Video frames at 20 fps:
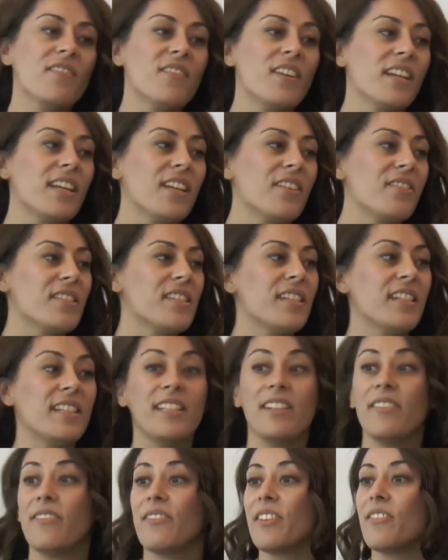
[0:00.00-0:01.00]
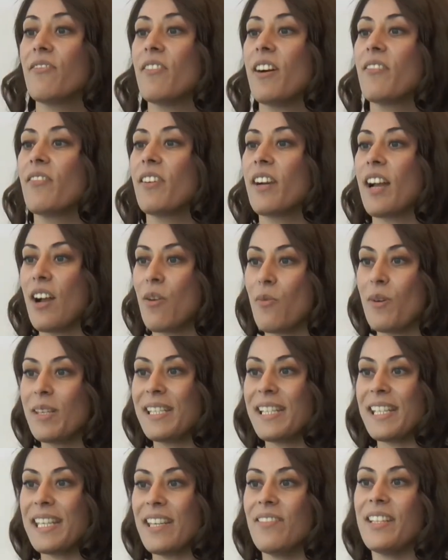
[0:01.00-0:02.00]
but it was in a different one where I
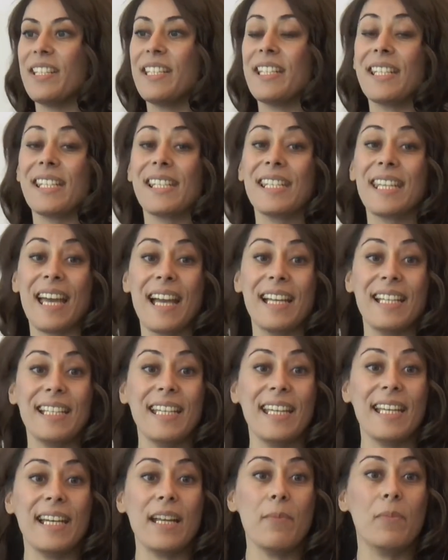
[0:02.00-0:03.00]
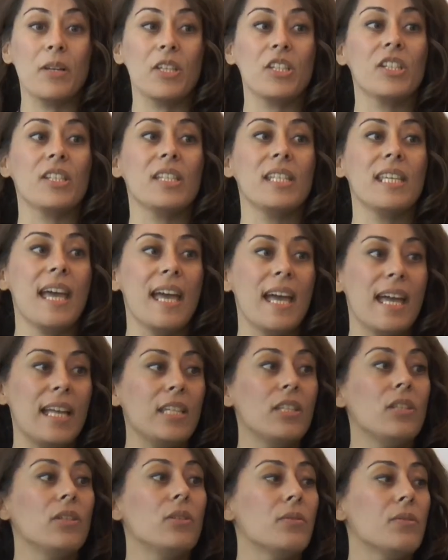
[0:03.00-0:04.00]
wasn't given the scan data, but just the end
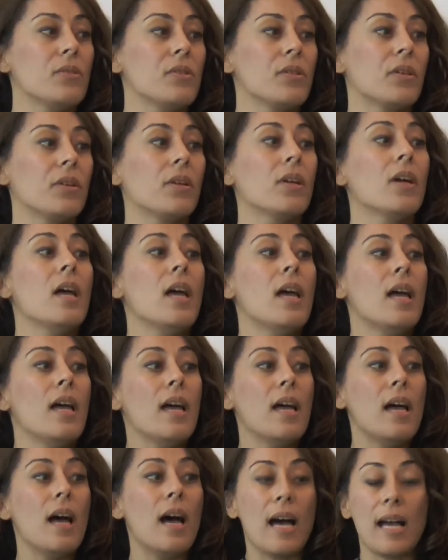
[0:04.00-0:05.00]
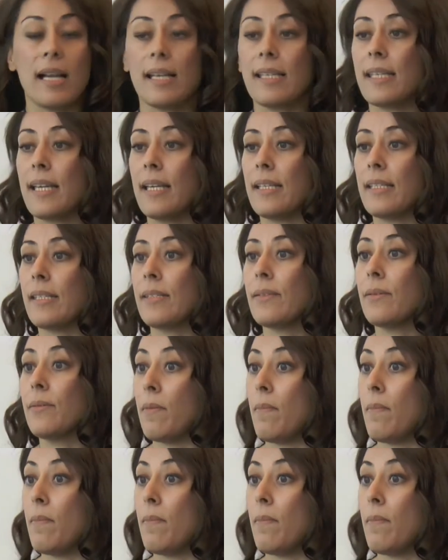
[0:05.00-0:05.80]
user access to the